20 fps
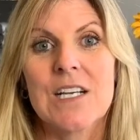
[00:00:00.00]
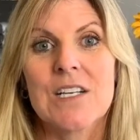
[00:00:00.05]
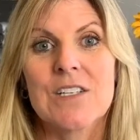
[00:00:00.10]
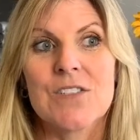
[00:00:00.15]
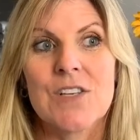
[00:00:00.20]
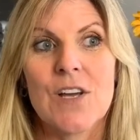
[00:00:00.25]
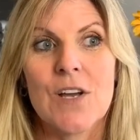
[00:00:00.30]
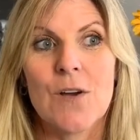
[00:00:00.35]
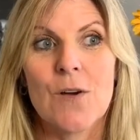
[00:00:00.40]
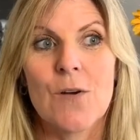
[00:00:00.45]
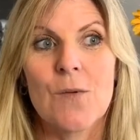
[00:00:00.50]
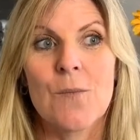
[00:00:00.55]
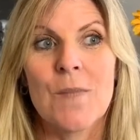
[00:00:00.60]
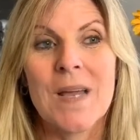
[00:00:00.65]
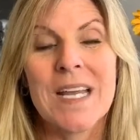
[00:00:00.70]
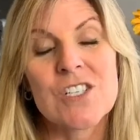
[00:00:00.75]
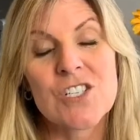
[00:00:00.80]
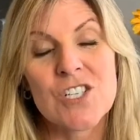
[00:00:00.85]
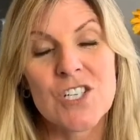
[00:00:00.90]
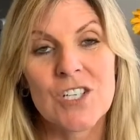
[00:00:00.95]
So
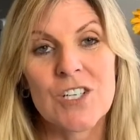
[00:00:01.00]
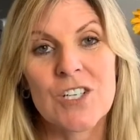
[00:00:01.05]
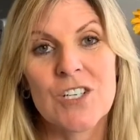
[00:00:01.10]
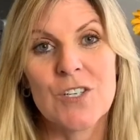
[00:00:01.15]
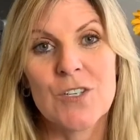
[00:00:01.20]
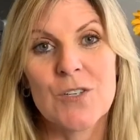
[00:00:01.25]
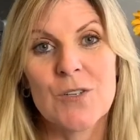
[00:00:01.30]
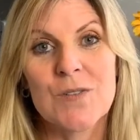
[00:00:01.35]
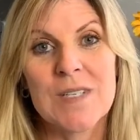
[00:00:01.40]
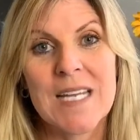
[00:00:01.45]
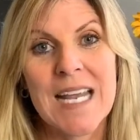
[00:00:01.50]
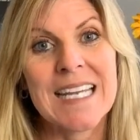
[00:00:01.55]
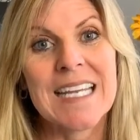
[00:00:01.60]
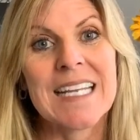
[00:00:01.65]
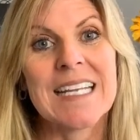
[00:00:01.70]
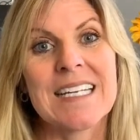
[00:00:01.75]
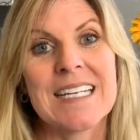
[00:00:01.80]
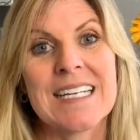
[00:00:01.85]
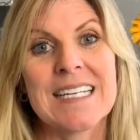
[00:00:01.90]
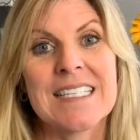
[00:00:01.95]
make sure you take
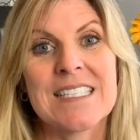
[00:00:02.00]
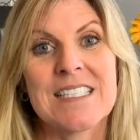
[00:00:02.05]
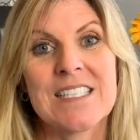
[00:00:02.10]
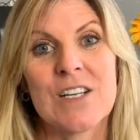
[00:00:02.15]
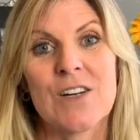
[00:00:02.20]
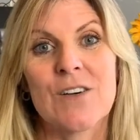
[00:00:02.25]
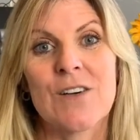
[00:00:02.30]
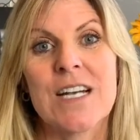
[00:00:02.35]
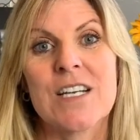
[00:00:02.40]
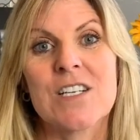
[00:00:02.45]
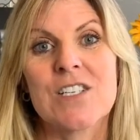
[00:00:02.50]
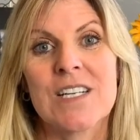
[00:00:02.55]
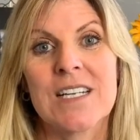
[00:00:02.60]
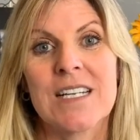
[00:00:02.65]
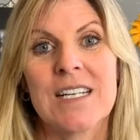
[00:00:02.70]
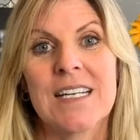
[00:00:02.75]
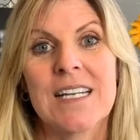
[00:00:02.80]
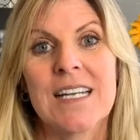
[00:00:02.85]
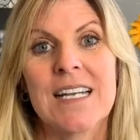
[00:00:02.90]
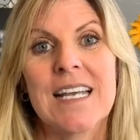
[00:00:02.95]
into
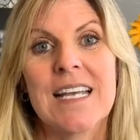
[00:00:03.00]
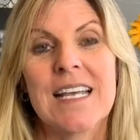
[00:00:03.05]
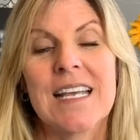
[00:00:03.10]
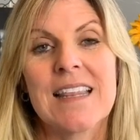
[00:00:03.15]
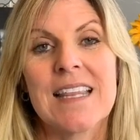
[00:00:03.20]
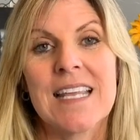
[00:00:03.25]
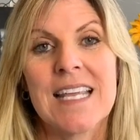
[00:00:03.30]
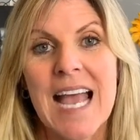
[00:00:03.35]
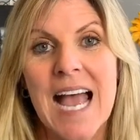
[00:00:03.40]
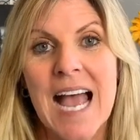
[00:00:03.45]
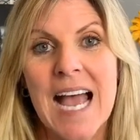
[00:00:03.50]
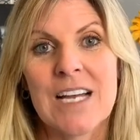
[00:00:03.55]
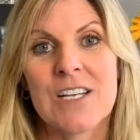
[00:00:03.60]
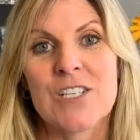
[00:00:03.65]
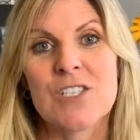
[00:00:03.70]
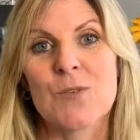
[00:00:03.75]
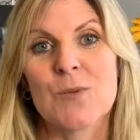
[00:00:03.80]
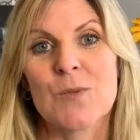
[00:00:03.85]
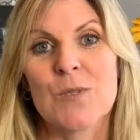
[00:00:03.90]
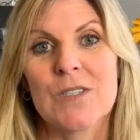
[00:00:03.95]
consideration the
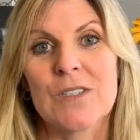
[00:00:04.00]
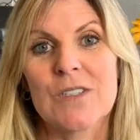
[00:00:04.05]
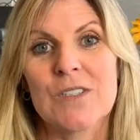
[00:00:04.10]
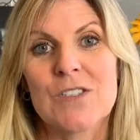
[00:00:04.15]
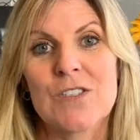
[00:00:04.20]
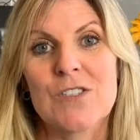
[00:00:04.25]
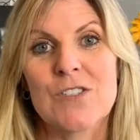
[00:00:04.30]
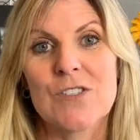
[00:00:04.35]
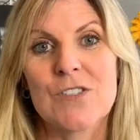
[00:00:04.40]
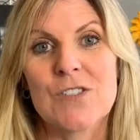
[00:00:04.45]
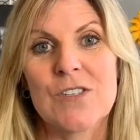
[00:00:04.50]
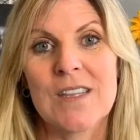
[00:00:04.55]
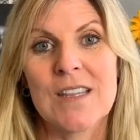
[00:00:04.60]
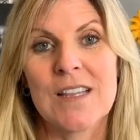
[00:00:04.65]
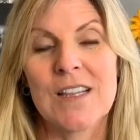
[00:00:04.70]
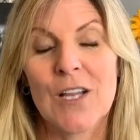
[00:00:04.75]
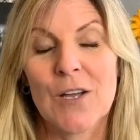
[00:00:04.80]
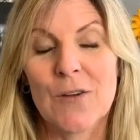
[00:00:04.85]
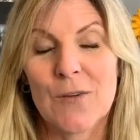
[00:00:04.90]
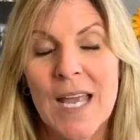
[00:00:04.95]
actual
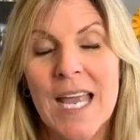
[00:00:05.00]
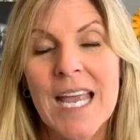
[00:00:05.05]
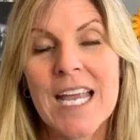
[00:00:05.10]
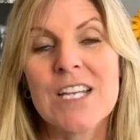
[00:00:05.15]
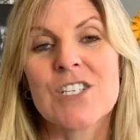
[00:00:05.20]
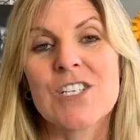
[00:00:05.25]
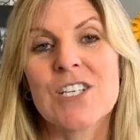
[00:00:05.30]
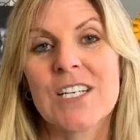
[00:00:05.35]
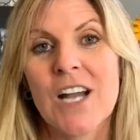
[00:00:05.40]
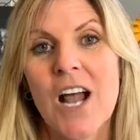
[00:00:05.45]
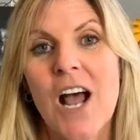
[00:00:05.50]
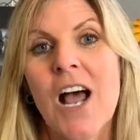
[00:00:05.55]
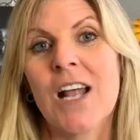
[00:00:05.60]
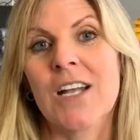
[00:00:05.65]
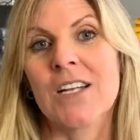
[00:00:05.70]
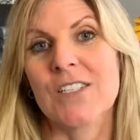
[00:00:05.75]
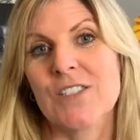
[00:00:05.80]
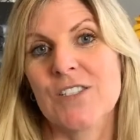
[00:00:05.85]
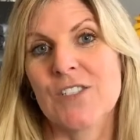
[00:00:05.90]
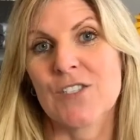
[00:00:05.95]
location
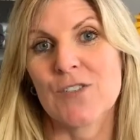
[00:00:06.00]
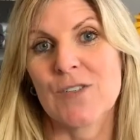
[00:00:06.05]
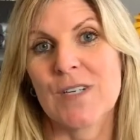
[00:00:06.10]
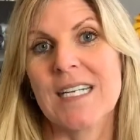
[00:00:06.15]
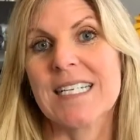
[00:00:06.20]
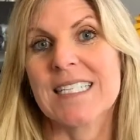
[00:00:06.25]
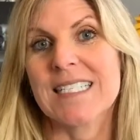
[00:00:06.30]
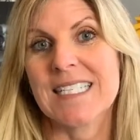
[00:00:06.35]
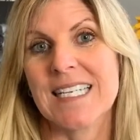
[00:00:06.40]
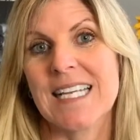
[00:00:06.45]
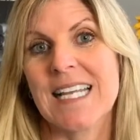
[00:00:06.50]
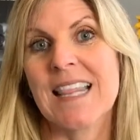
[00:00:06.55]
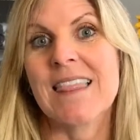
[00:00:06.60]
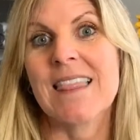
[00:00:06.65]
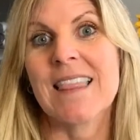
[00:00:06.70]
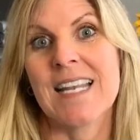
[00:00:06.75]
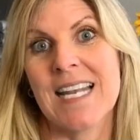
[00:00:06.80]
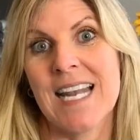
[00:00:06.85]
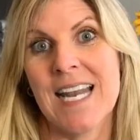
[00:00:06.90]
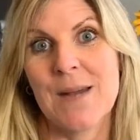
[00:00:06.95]
on a street
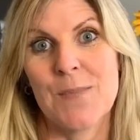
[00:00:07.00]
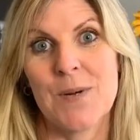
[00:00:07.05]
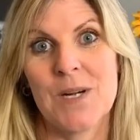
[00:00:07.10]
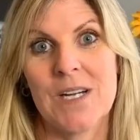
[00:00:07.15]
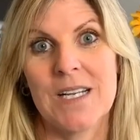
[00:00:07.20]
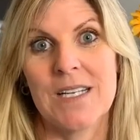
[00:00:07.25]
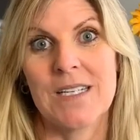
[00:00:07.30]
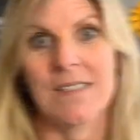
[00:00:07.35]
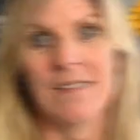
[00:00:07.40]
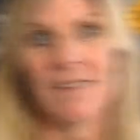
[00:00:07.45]
in the neighborhood.